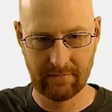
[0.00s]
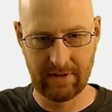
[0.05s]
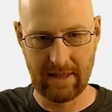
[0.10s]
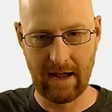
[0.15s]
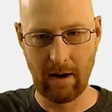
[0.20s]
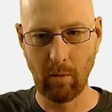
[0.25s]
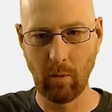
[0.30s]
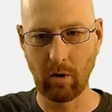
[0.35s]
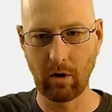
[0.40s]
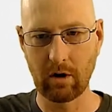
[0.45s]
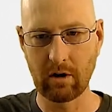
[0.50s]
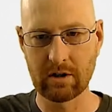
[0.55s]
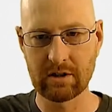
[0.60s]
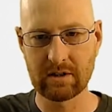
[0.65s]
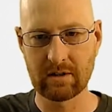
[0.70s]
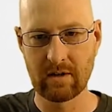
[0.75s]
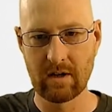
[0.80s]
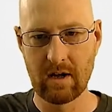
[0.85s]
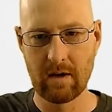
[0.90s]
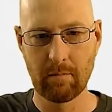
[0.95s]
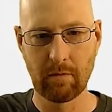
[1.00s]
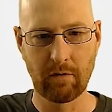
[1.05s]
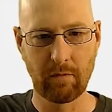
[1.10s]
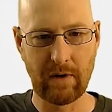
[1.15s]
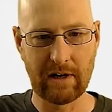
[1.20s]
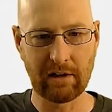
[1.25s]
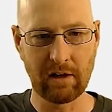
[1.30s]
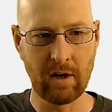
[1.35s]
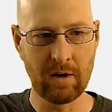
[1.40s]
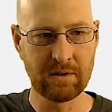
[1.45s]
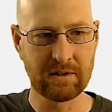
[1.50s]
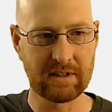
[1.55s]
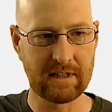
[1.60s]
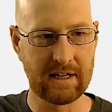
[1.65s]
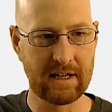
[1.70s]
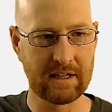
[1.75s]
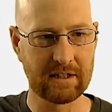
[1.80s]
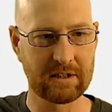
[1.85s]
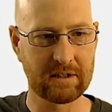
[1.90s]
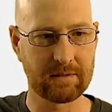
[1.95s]
that works. But if we close
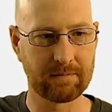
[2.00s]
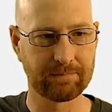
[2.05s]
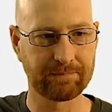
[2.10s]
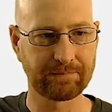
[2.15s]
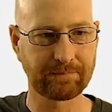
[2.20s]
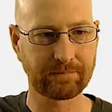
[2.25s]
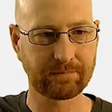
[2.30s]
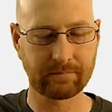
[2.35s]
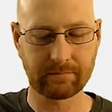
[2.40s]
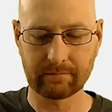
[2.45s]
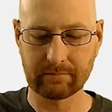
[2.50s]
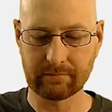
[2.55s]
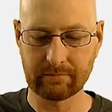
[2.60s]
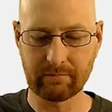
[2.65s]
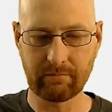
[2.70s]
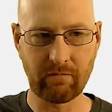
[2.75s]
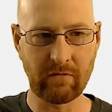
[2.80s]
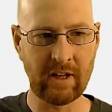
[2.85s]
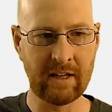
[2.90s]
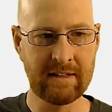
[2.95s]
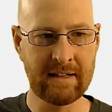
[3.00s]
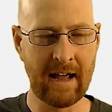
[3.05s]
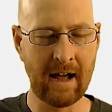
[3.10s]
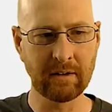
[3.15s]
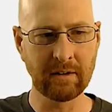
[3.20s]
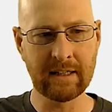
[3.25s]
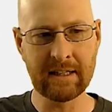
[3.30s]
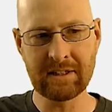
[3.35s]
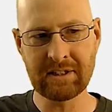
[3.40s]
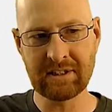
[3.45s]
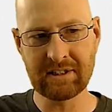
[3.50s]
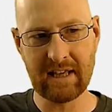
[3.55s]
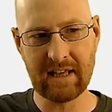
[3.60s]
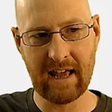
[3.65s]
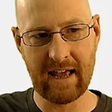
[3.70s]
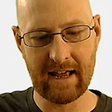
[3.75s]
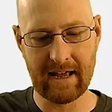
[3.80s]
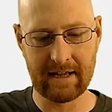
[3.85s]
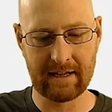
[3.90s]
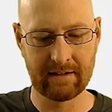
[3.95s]
this, now let's
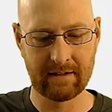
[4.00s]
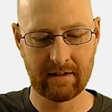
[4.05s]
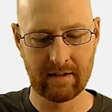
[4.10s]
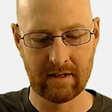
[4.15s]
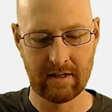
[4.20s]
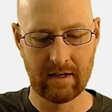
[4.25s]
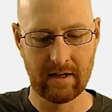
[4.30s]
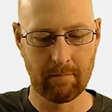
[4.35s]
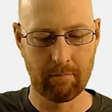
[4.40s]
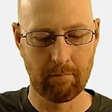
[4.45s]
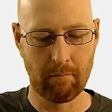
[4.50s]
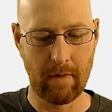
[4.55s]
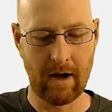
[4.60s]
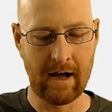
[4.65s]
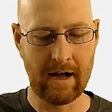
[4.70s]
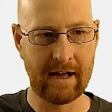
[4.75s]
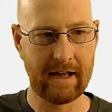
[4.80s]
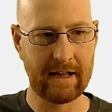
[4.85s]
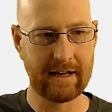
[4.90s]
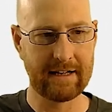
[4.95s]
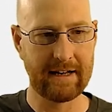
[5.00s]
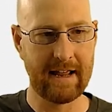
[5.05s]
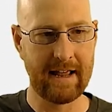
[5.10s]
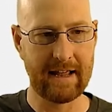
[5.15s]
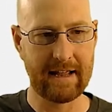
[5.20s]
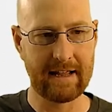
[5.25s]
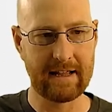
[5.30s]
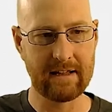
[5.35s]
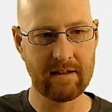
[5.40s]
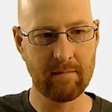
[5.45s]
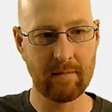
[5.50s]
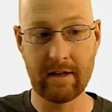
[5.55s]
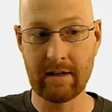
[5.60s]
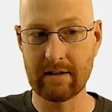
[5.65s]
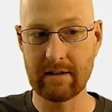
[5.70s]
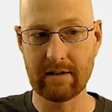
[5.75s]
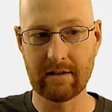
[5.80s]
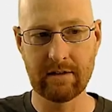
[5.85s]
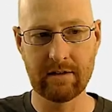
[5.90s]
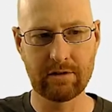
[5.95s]
say my name
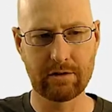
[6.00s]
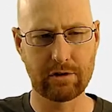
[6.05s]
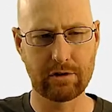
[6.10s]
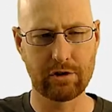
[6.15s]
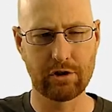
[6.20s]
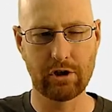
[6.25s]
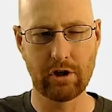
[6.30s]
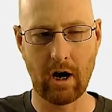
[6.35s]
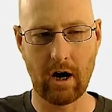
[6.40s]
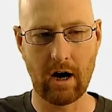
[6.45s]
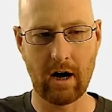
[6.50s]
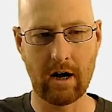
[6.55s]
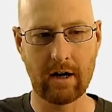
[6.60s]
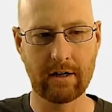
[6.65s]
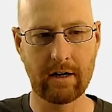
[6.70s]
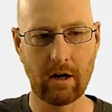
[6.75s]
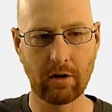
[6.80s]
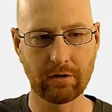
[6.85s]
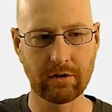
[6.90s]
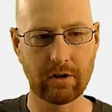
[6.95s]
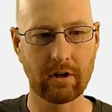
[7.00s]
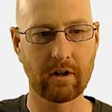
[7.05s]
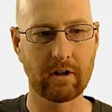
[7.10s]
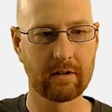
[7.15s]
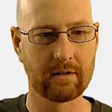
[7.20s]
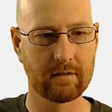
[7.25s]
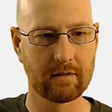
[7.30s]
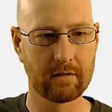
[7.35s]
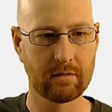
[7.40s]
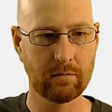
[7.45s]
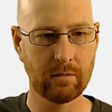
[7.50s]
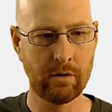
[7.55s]
is John Elder.